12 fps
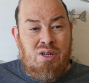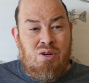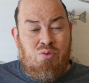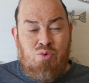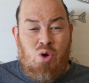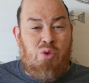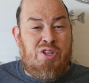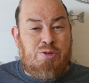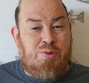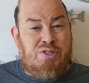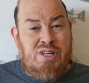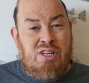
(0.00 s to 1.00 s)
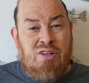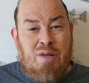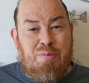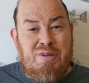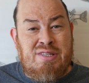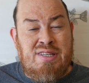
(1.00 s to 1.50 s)
roll this particular
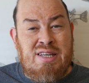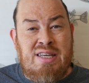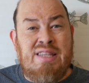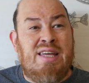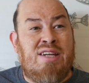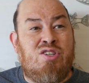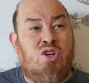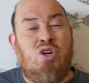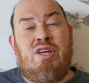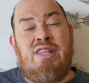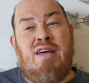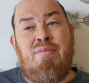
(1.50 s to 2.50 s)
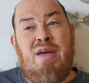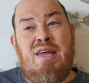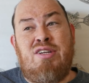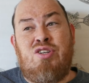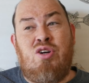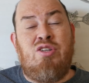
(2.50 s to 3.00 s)
NPC, he then took them
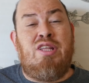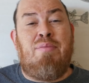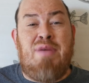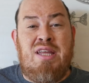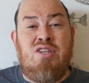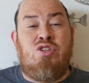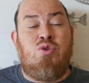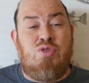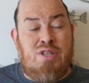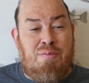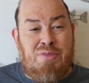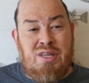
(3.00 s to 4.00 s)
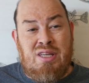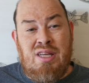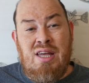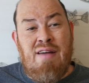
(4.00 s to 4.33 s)
and turned them into something